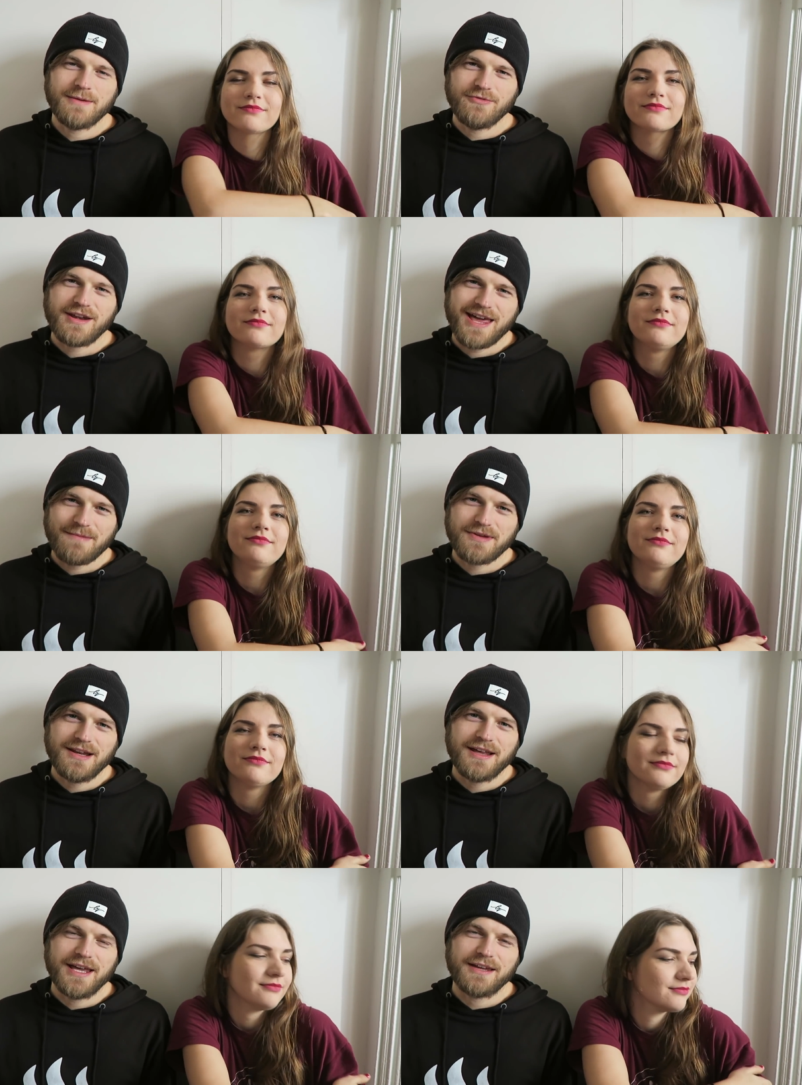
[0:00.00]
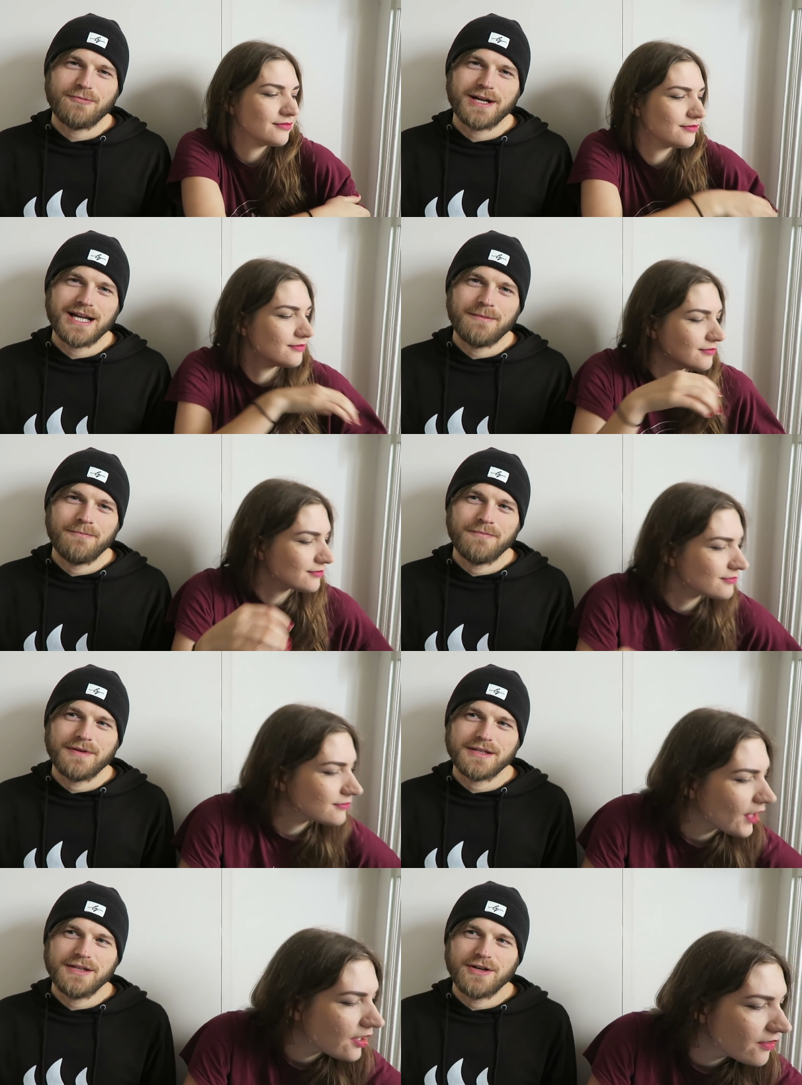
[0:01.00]
Speaker 1: when I'm really happy, like when I'm,
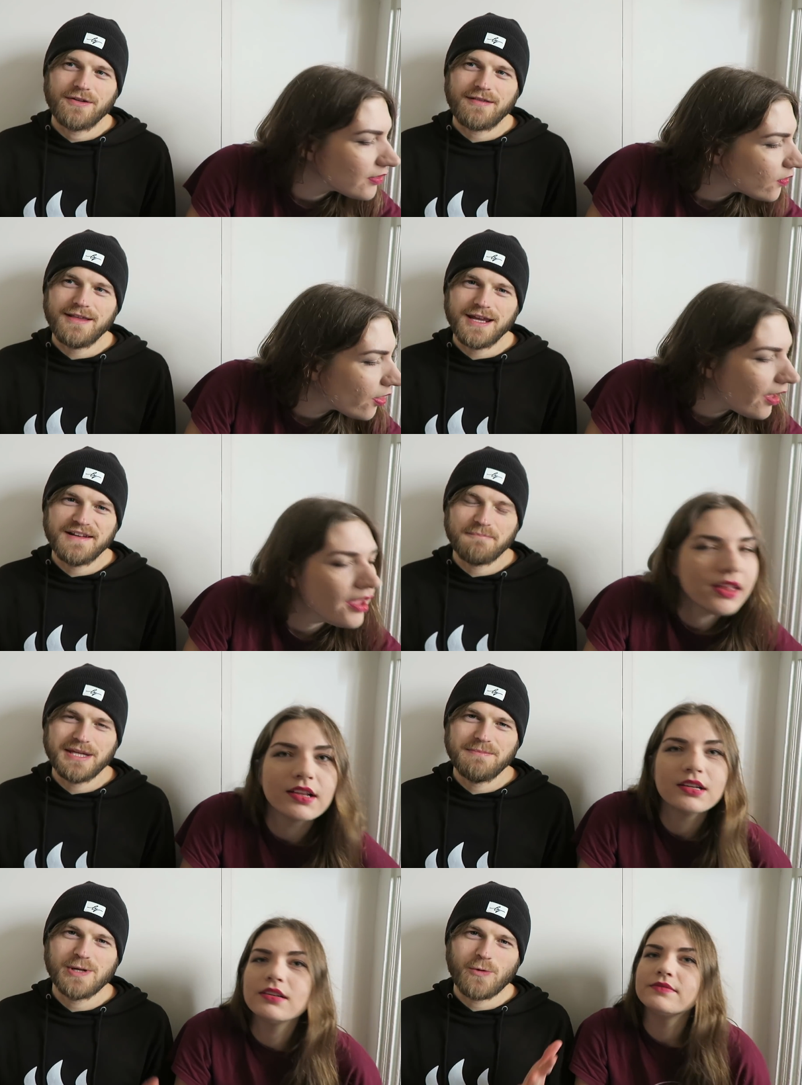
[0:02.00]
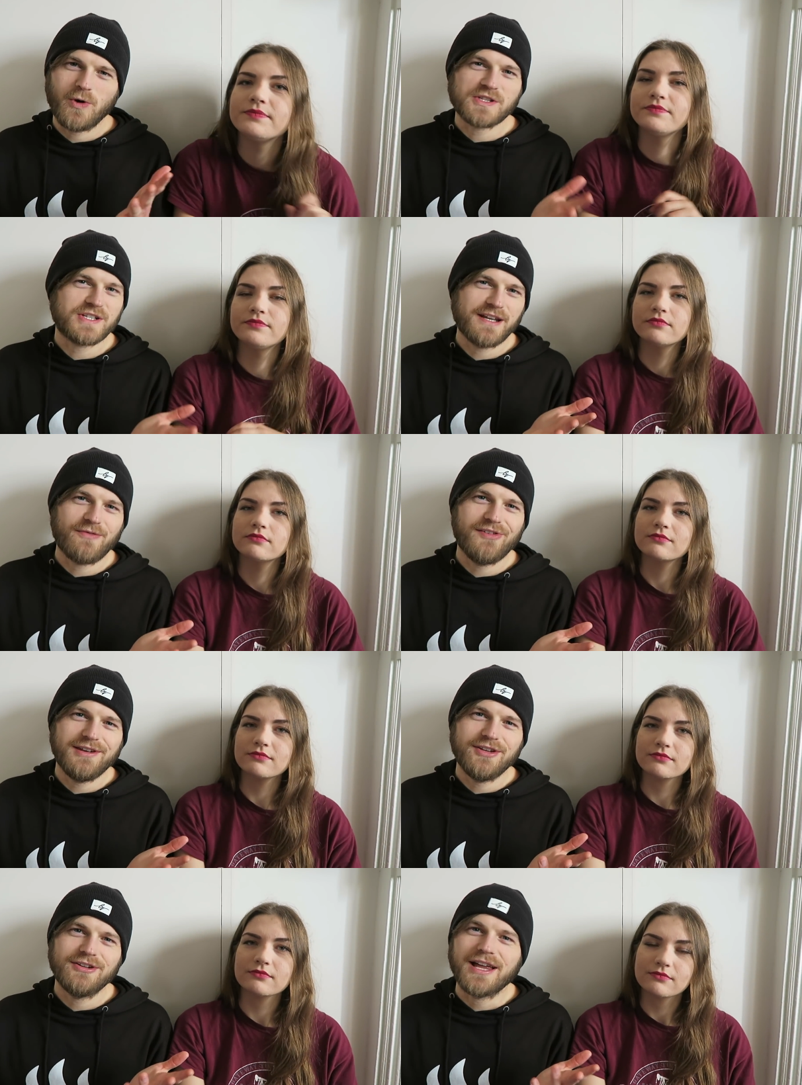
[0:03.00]
you I know, seeing that, that people are watching this
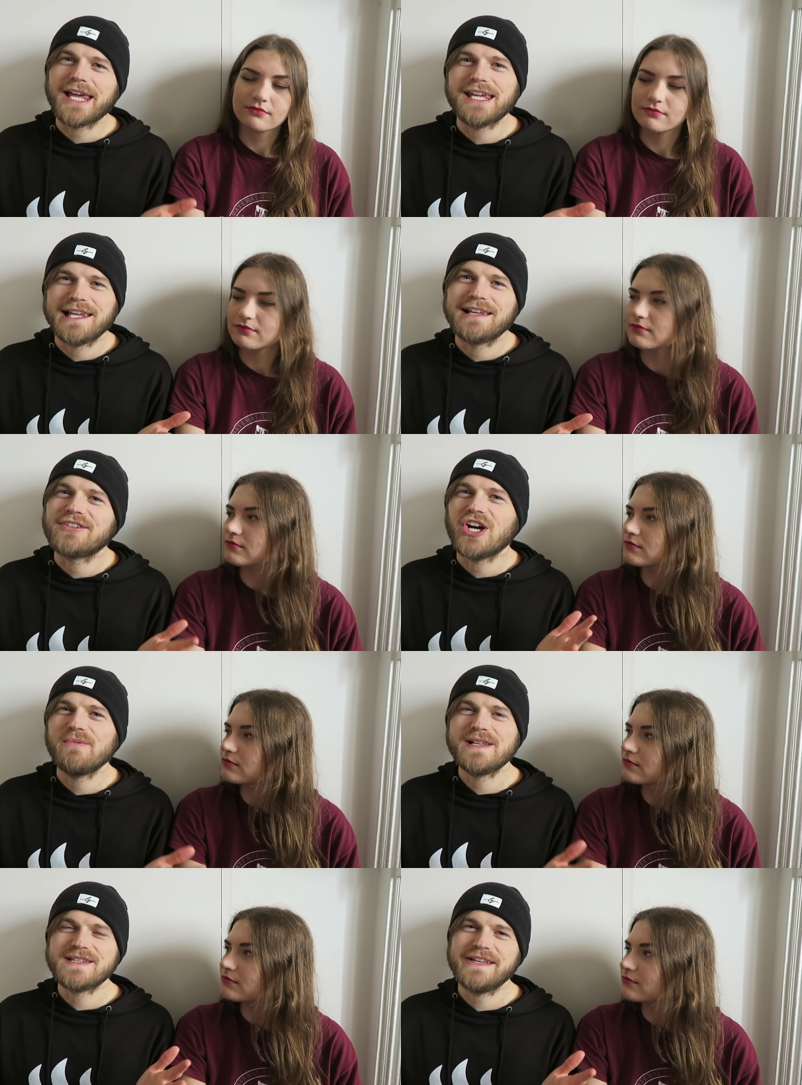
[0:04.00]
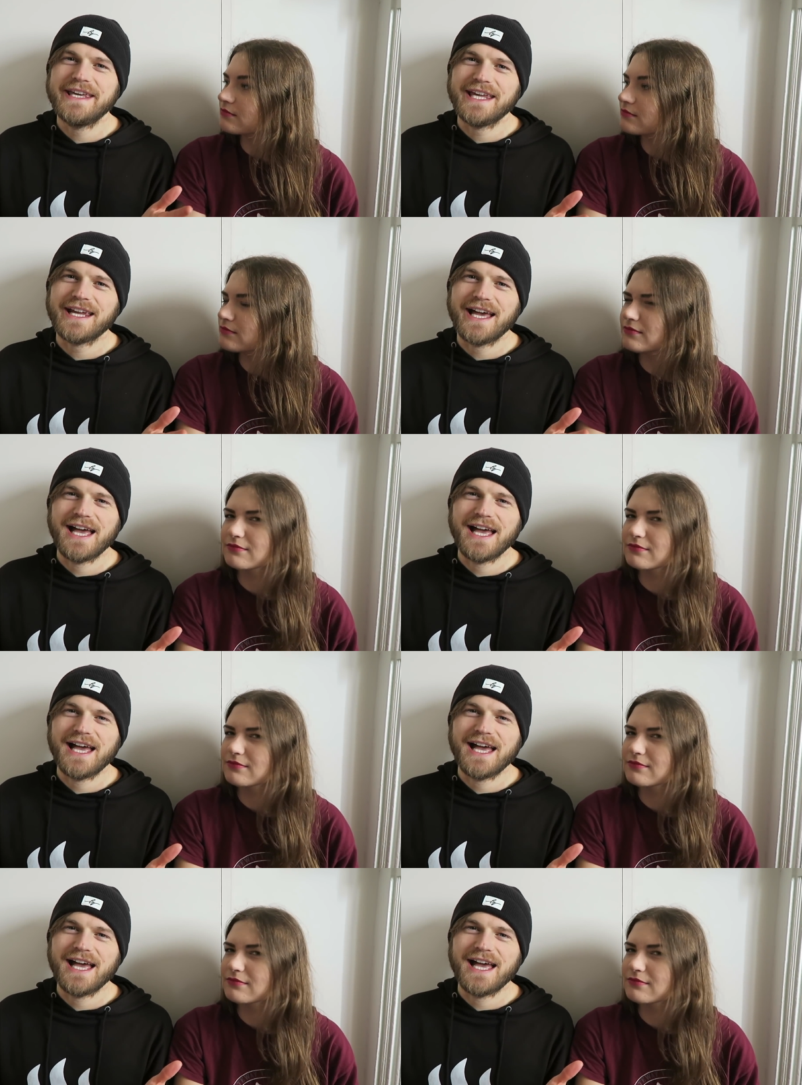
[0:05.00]
video, liking it, commenting,